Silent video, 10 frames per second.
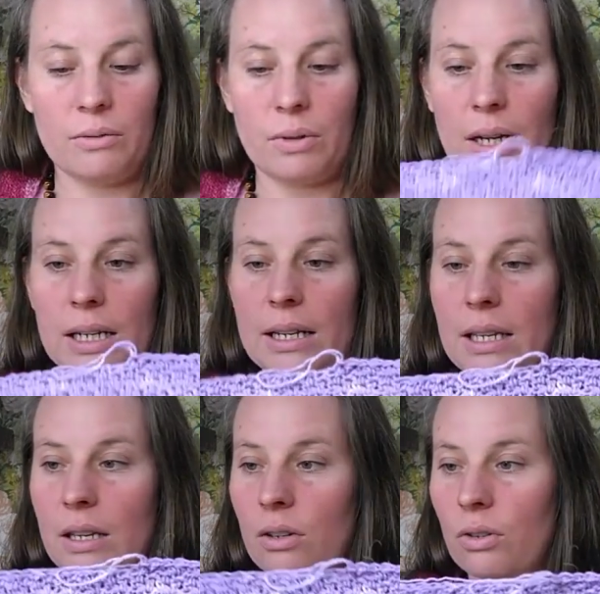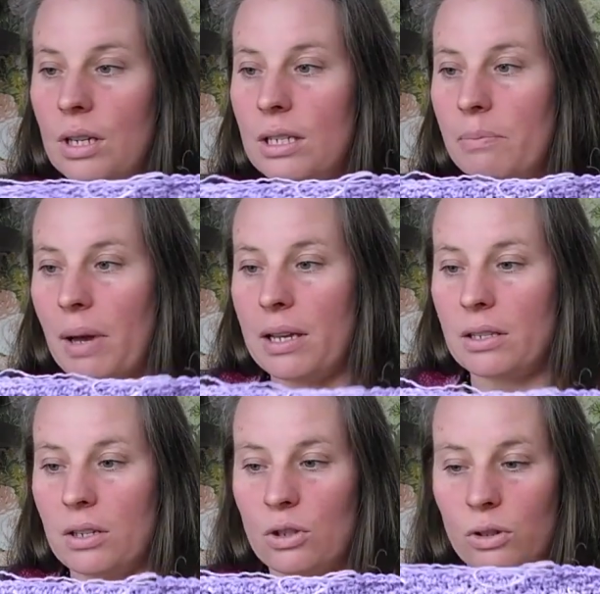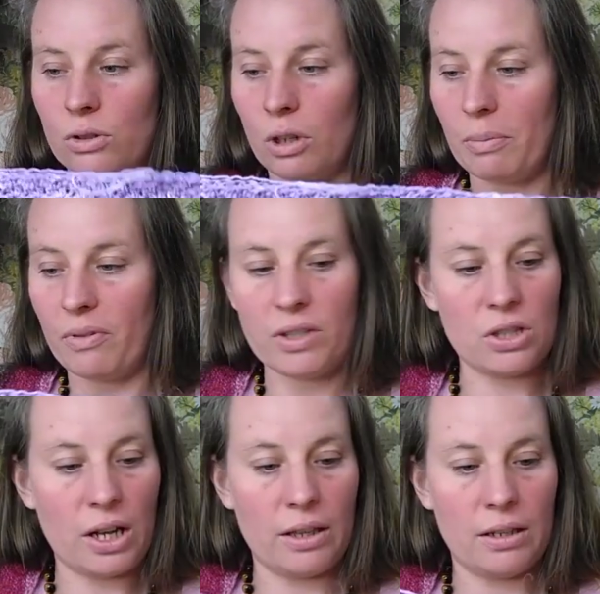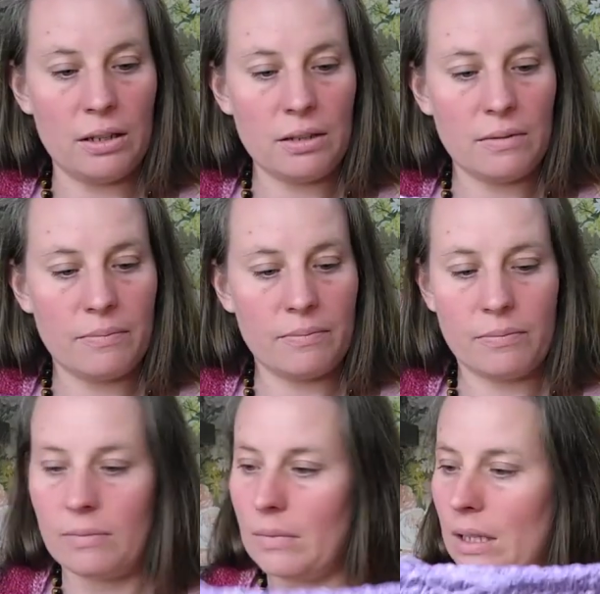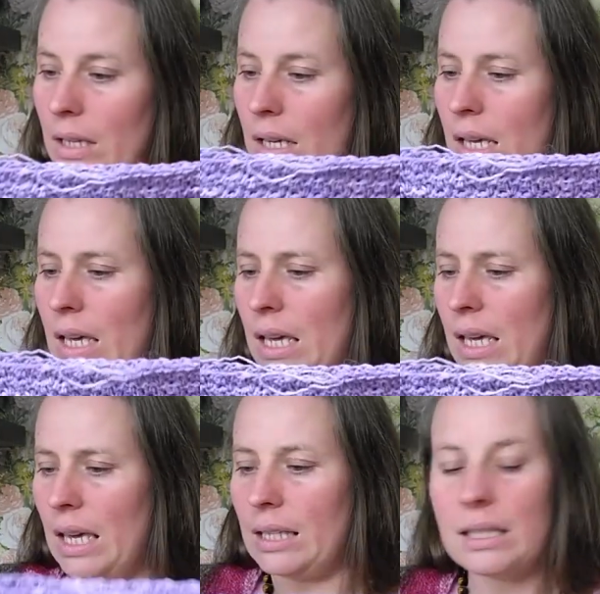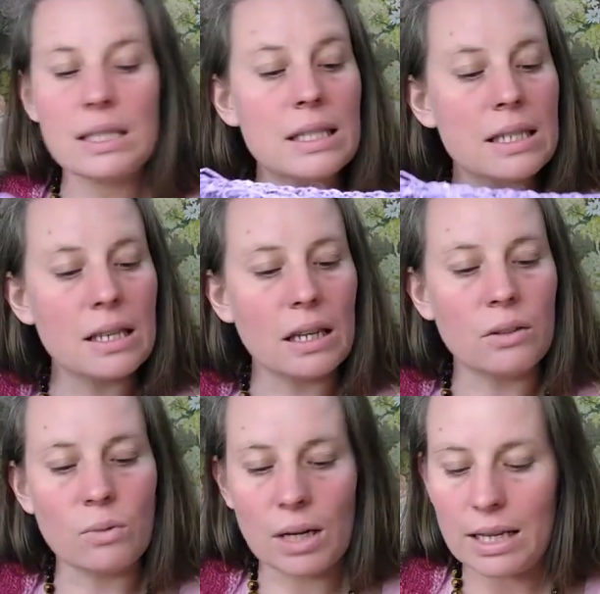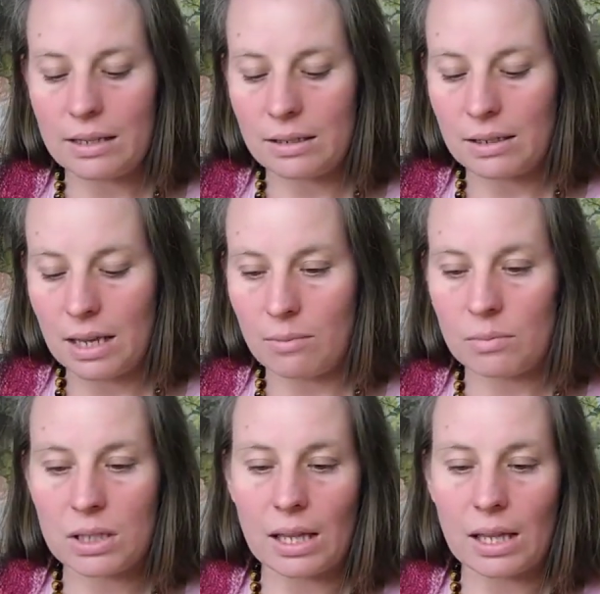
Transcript: raglan increase spaces on top of each other, it really seems